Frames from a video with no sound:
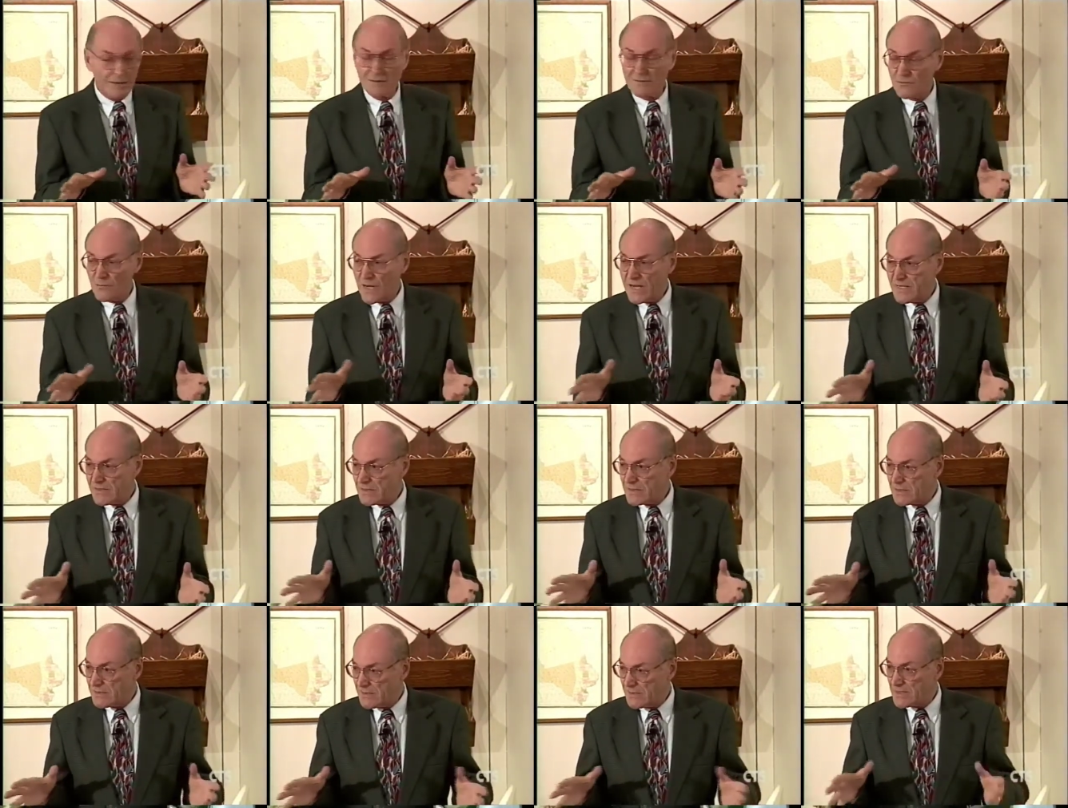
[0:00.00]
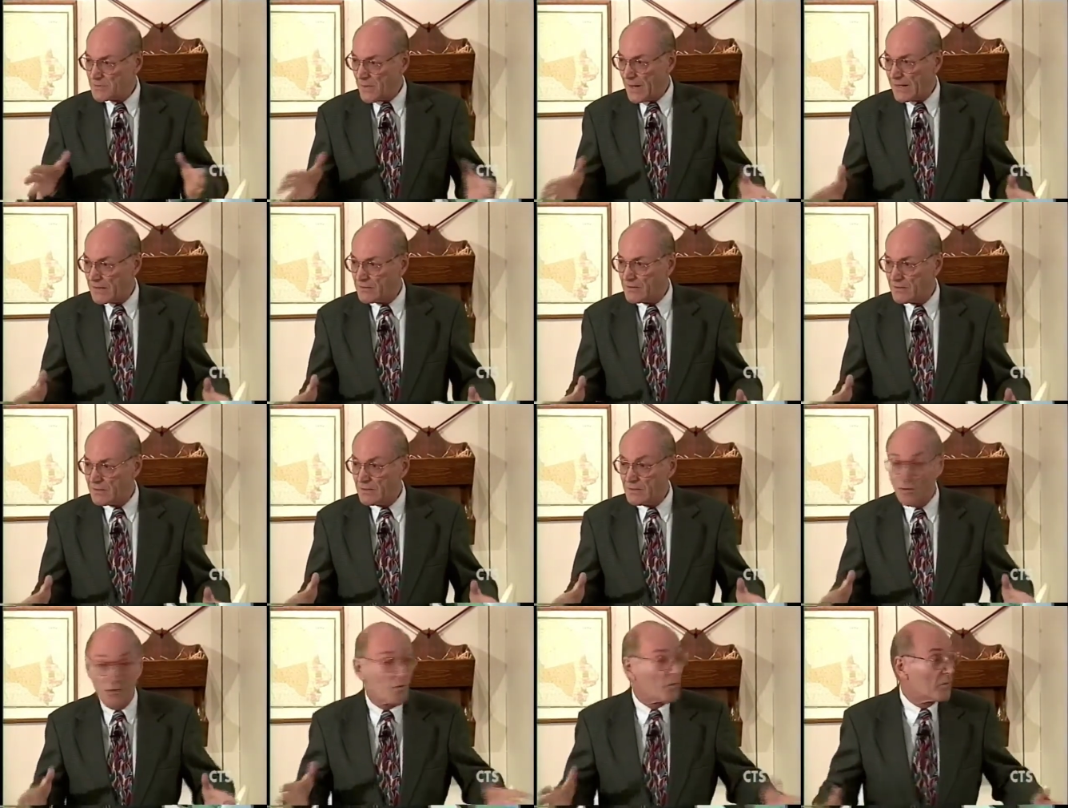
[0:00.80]
it raises the specter
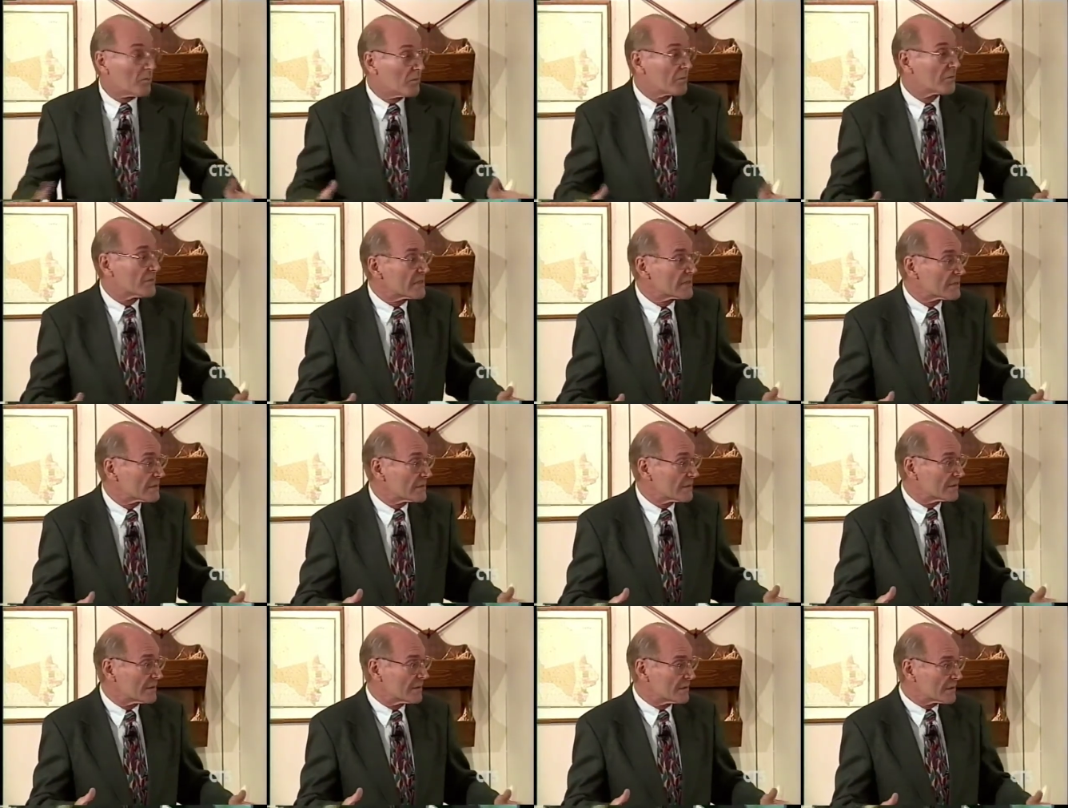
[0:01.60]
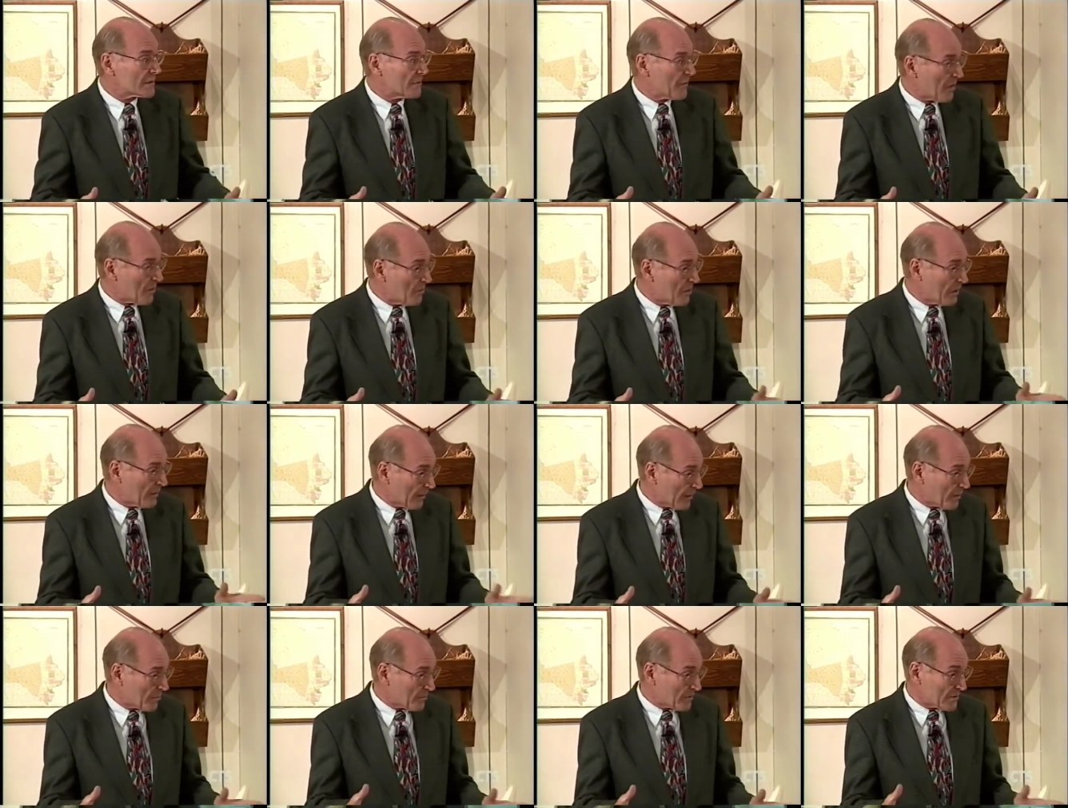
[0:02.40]
that, oh, this, this may be
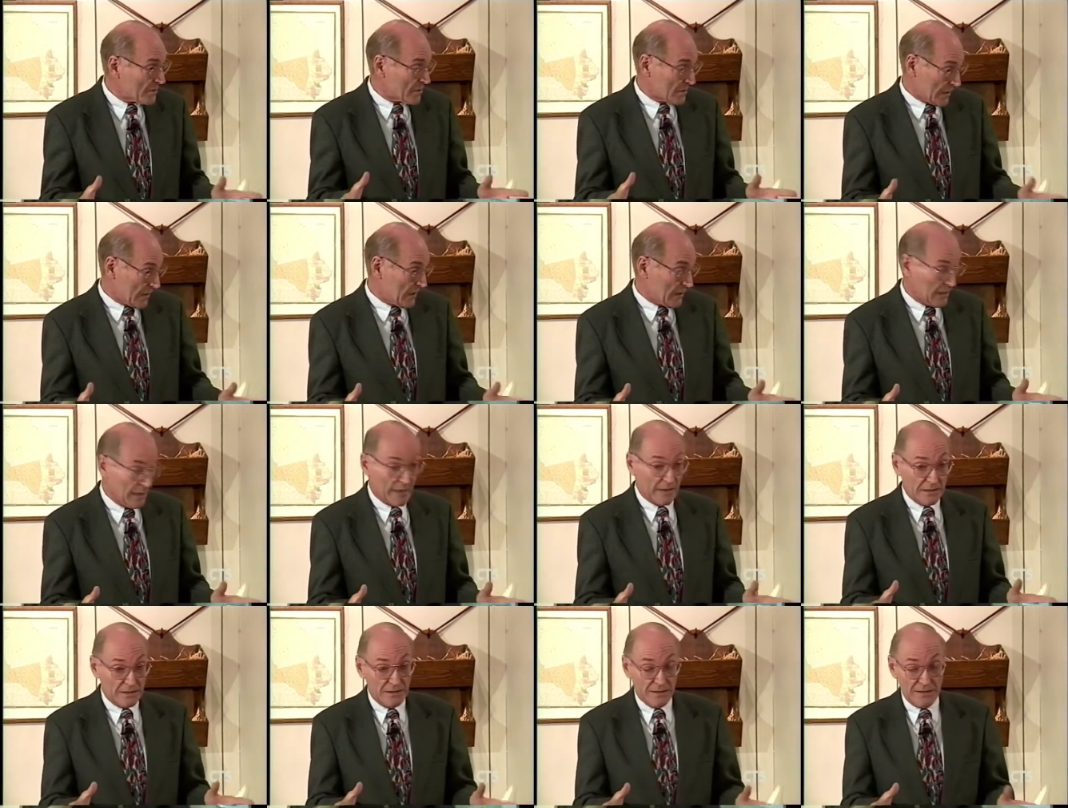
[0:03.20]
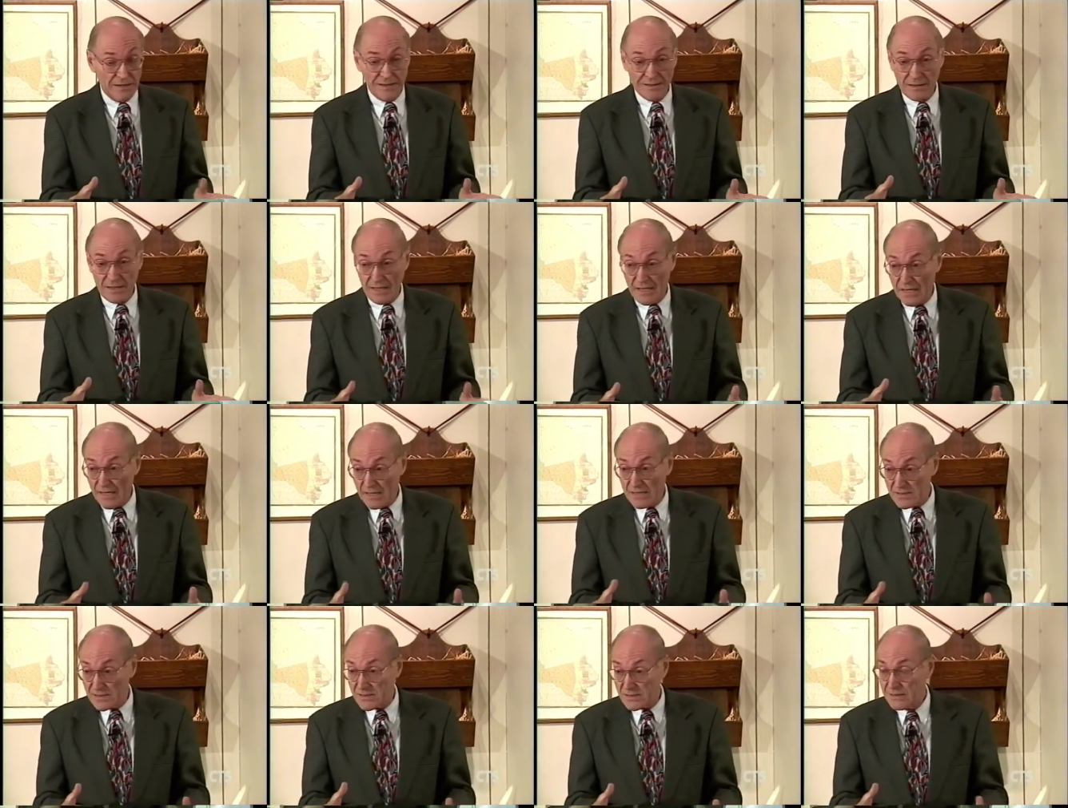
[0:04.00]
leprosy, and in that
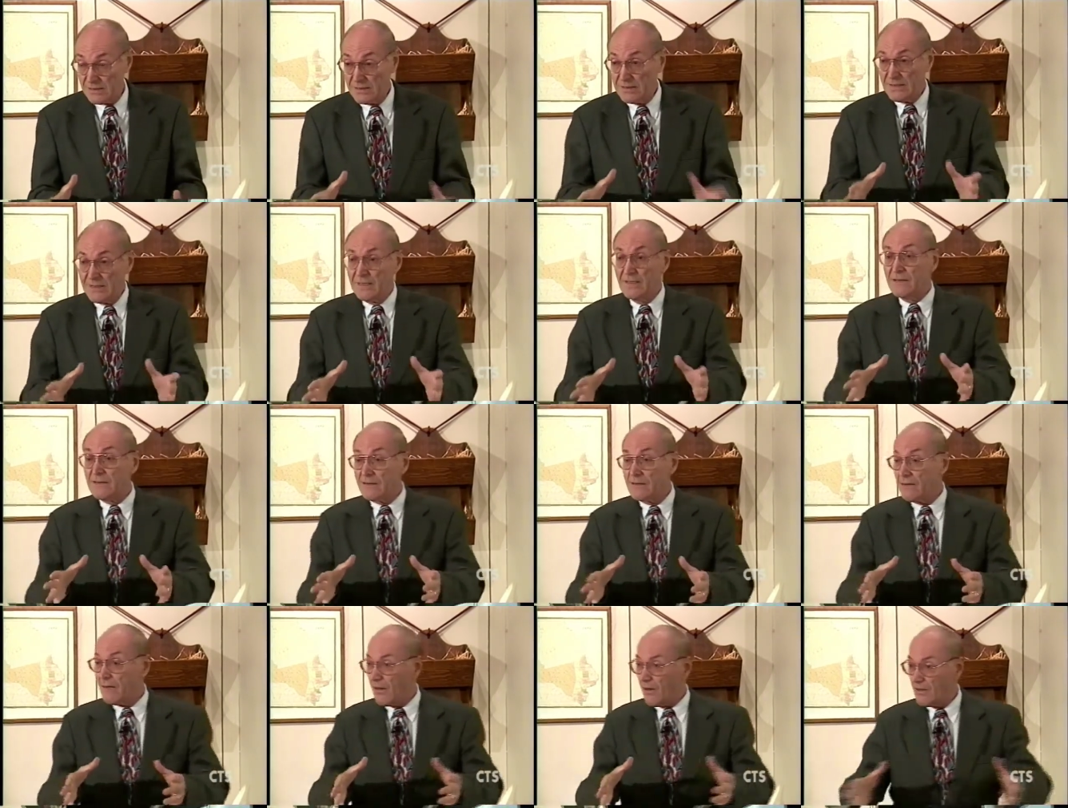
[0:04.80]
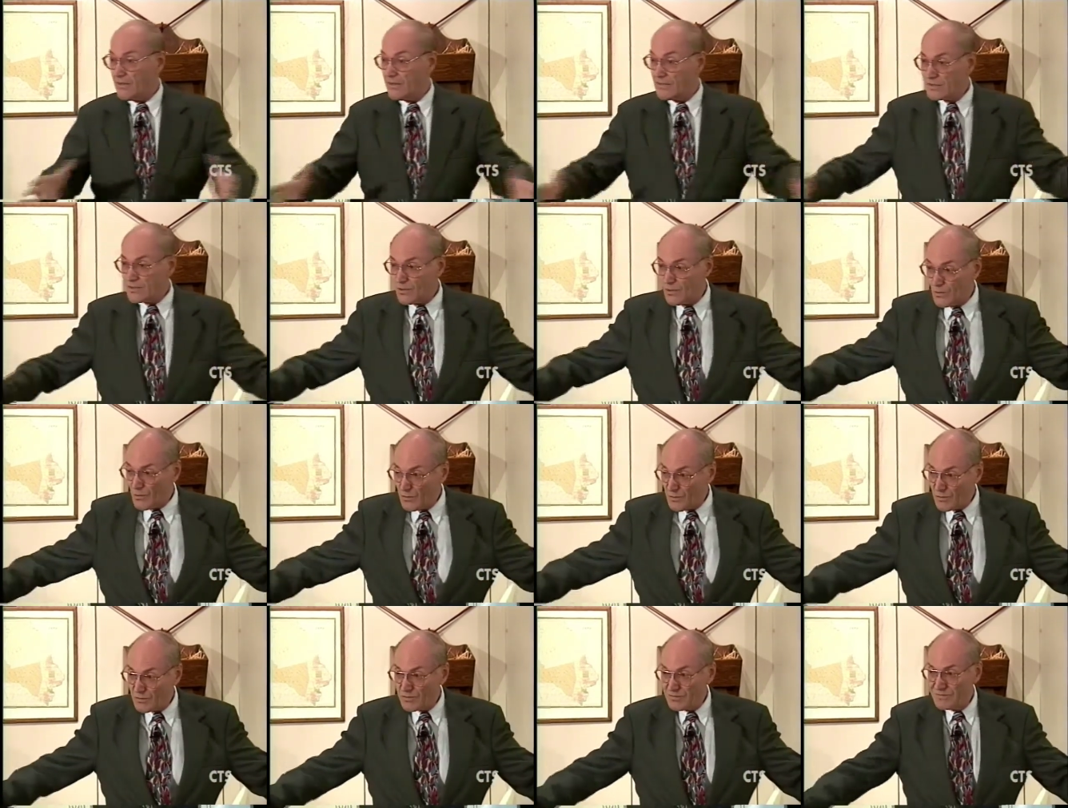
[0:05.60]
case, all this
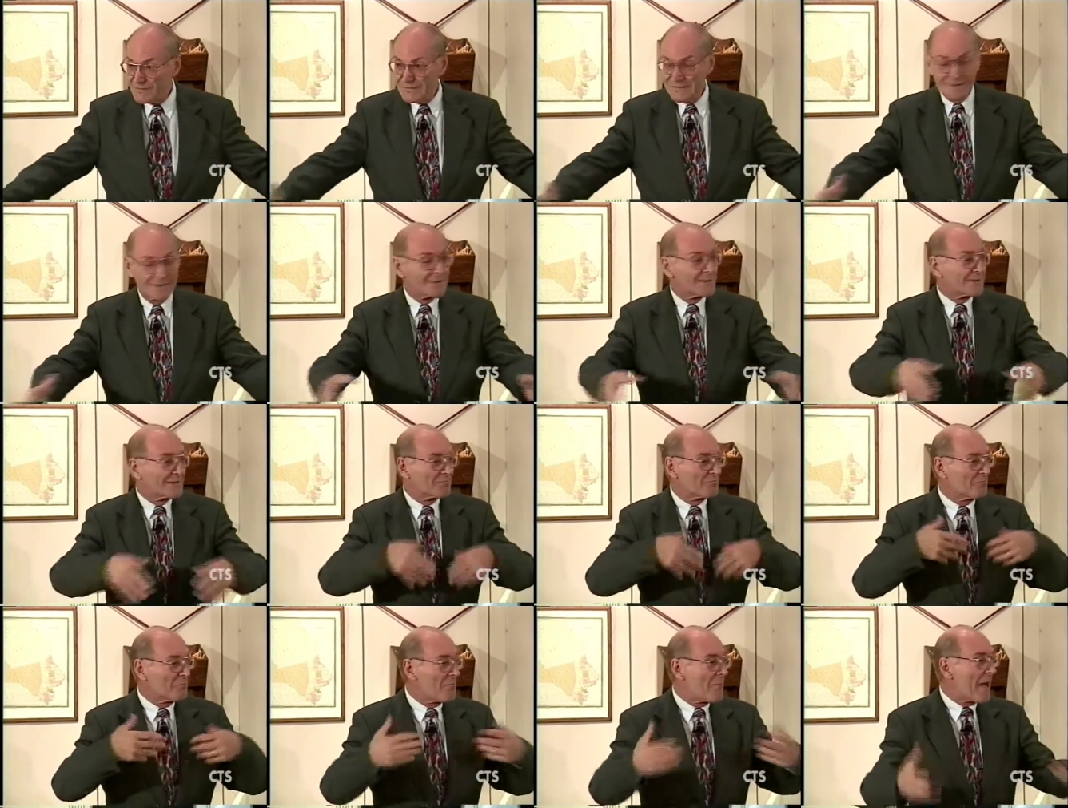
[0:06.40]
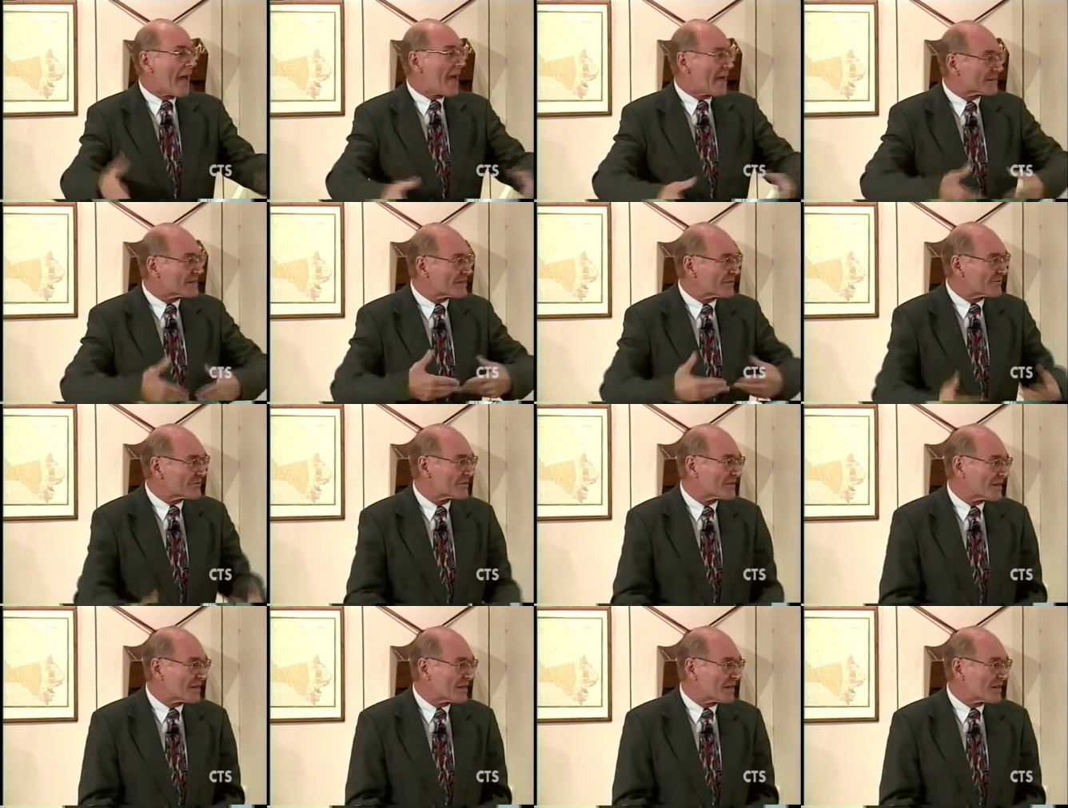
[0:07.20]
whole massive